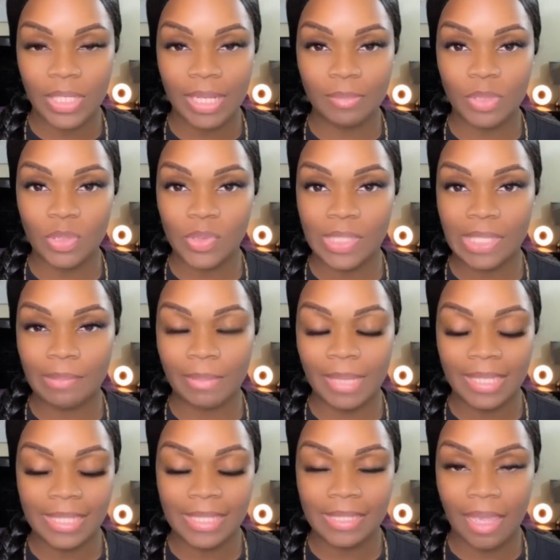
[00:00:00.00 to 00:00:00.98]
I'm using
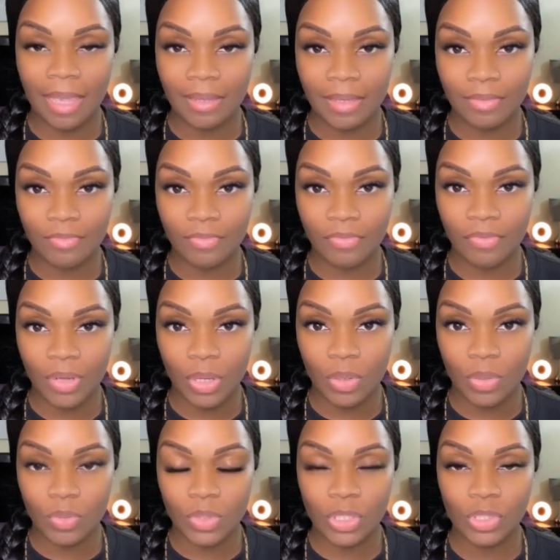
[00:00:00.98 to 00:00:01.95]
my second
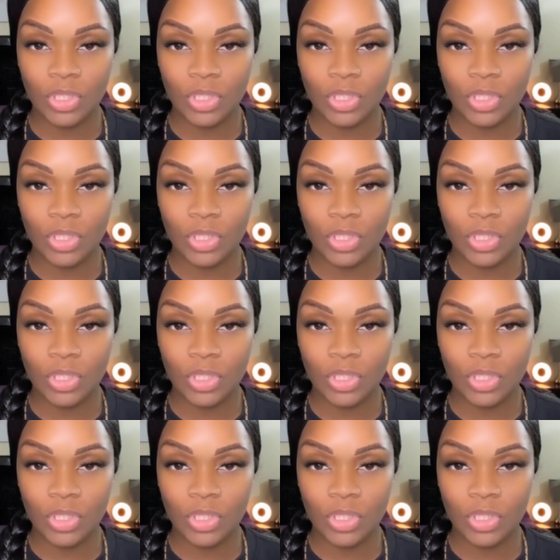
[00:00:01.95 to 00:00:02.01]
phone